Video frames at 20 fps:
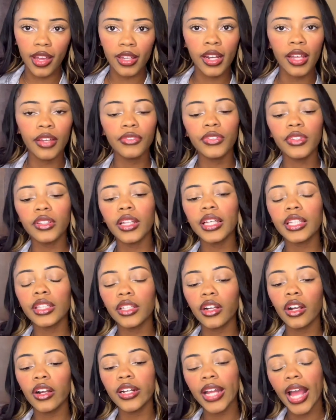And I feel like the
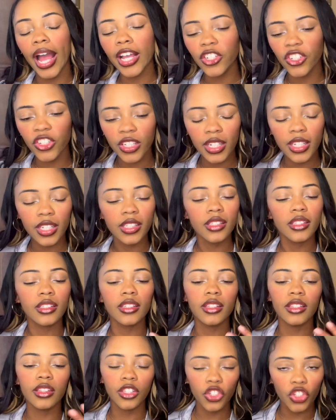Kardashians
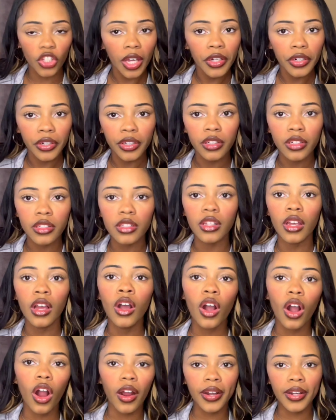and the Jenners
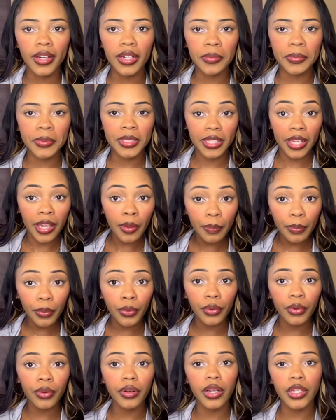are a good example,